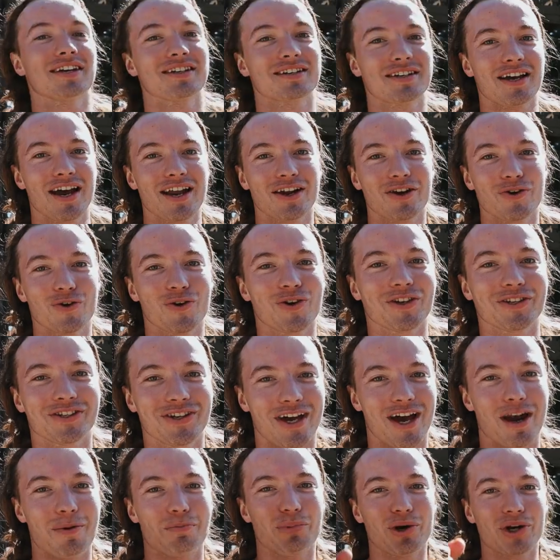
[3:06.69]
It's kind of cool because you
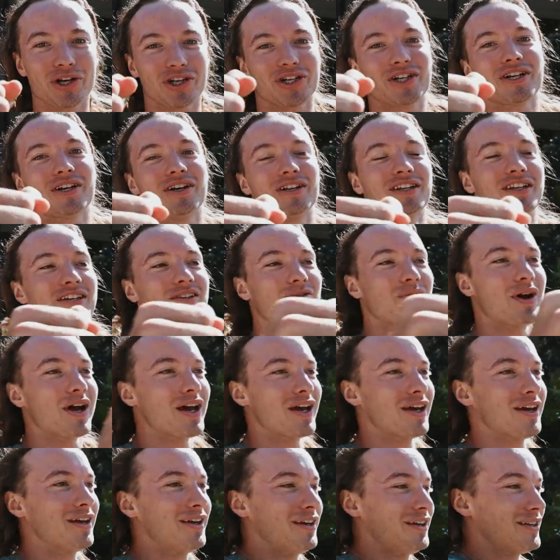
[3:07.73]
gotta push on this
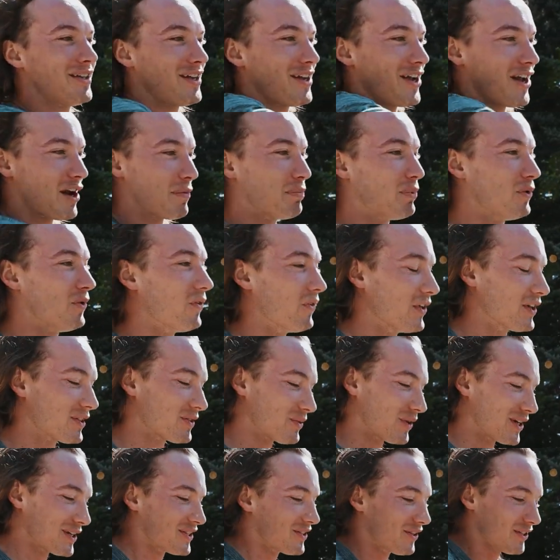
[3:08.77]
way and you gotta pull
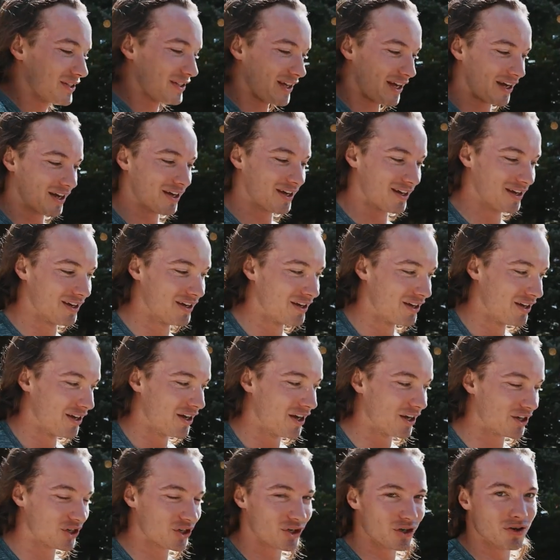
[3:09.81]
this way. So it's like
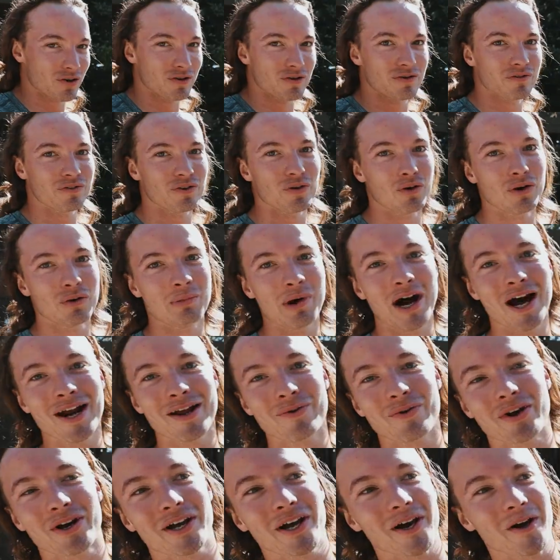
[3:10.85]
a true full
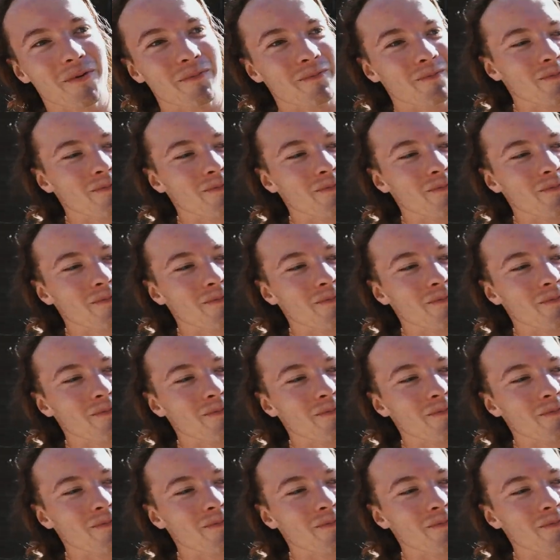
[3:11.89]
body workout.